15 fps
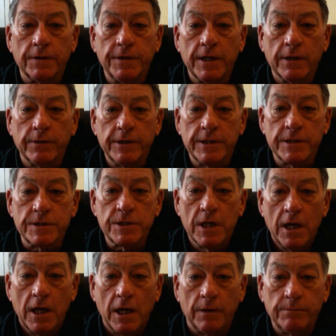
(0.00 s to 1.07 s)
there is
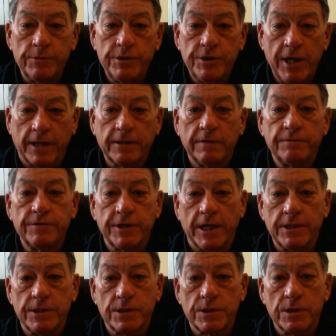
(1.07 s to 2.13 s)
objective
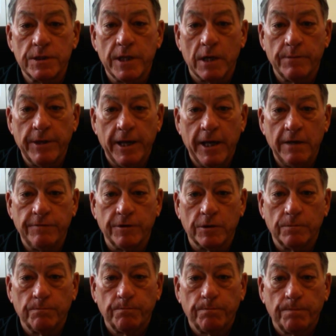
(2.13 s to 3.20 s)
changes in their behavior.
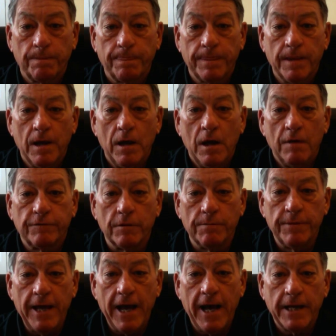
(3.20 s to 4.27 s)
From
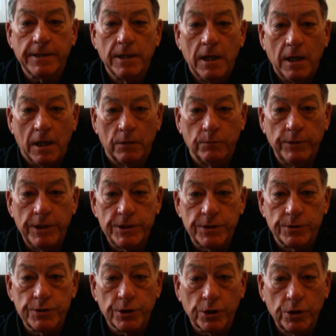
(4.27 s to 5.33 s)
that, a
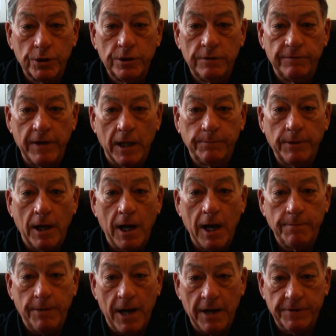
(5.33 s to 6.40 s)
researcher could develop a
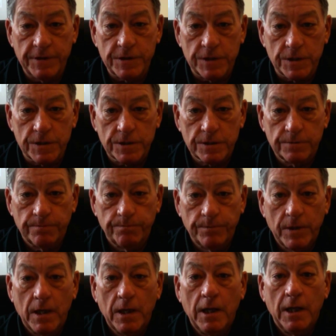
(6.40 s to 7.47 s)
hypothesis.
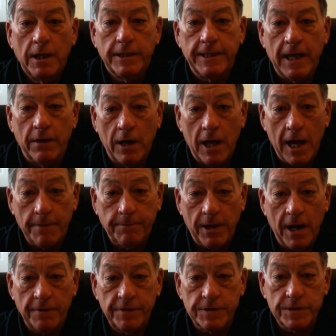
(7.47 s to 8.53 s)
Now, a
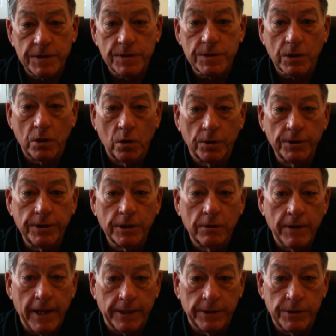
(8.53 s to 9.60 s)
hypothesis, according to
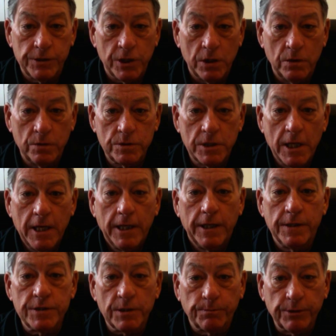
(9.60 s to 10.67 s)
Grattan and Jones,
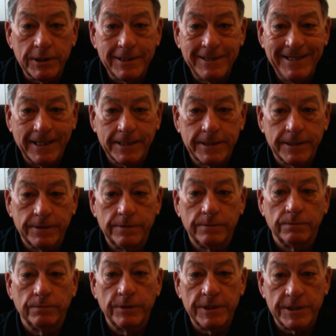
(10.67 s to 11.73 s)
is a predicted
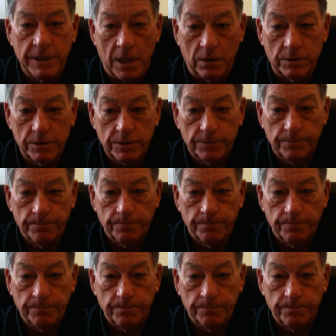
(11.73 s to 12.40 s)
result.